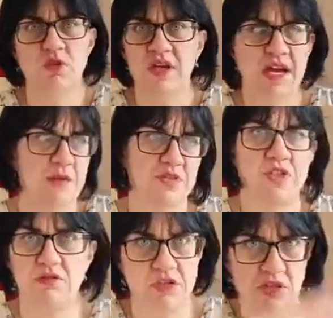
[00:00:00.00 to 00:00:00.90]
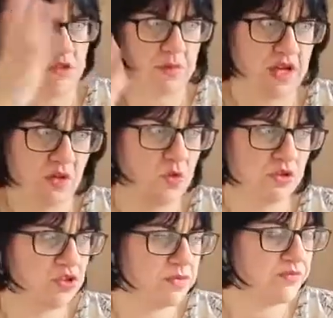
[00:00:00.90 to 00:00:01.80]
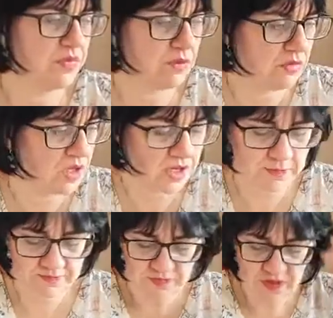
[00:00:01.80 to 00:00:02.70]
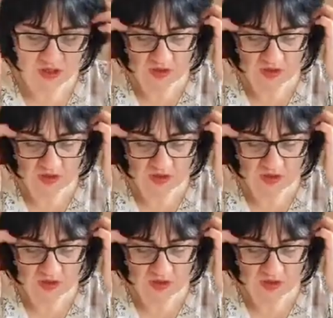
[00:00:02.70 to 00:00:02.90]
you can absolutely do them how you want okay